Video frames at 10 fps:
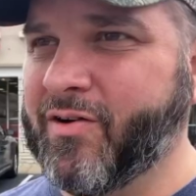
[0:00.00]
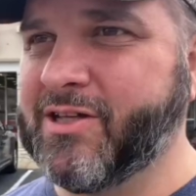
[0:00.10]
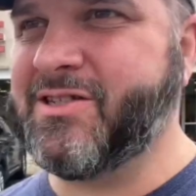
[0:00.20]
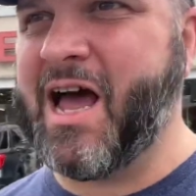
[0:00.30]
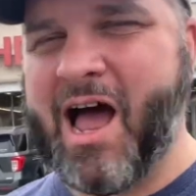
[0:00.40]

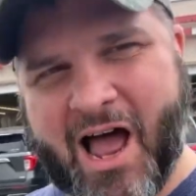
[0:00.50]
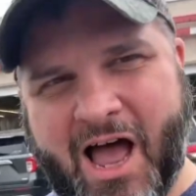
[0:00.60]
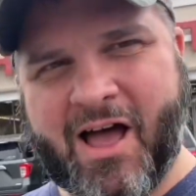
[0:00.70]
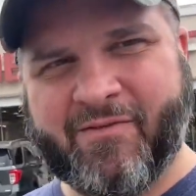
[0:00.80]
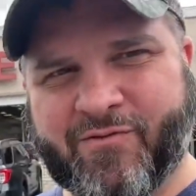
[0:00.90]
It's
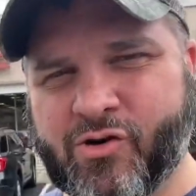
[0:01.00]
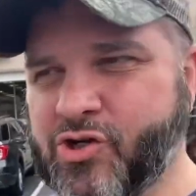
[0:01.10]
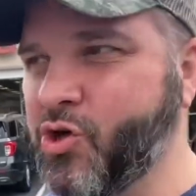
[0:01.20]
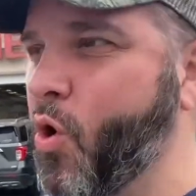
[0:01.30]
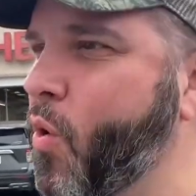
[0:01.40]
time for
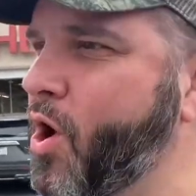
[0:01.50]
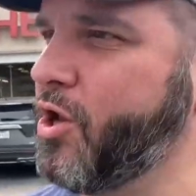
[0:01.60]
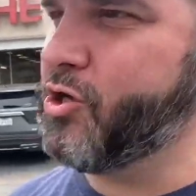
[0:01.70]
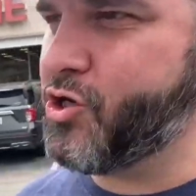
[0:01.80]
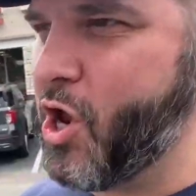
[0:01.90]
show
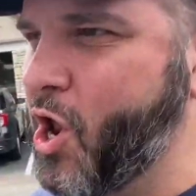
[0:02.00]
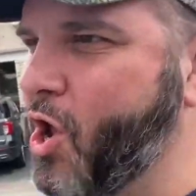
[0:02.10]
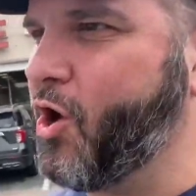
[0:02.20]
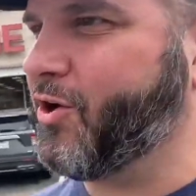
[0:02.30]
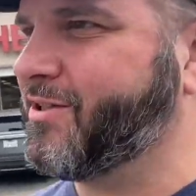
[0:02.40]
and
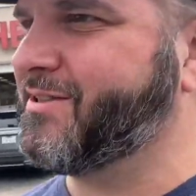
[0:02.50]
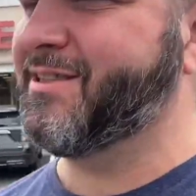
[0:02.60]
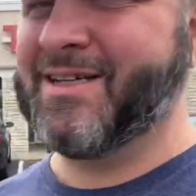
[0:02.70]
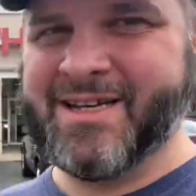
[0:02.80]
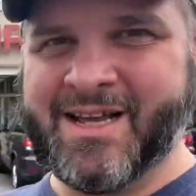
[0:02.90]
tell.
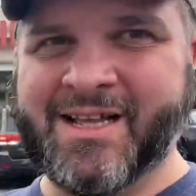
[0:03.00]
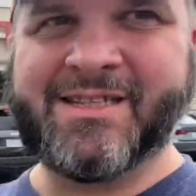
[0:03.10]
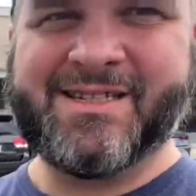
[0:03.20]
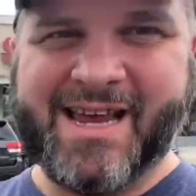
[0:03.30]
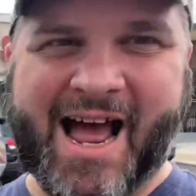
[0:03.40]

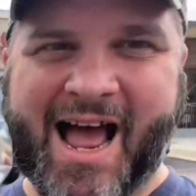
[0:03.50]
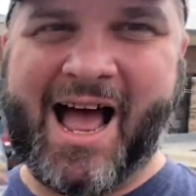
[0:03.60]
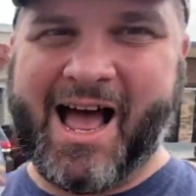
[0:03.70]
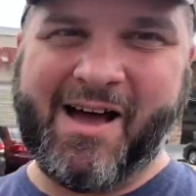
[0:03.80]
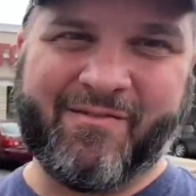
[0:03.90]
It's
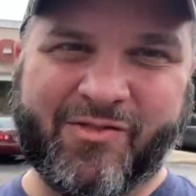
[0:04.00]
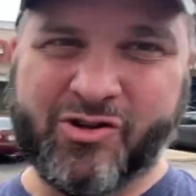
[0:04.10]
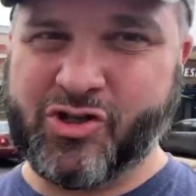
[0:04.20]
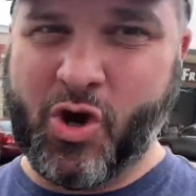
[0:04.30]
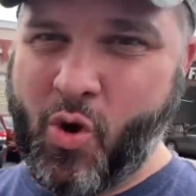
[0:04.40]
time for
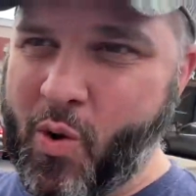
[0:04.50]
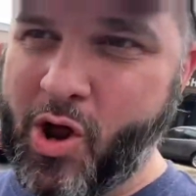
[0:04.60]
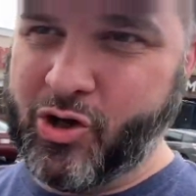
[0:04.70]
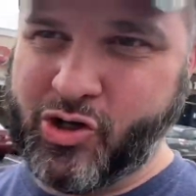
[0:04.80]
show and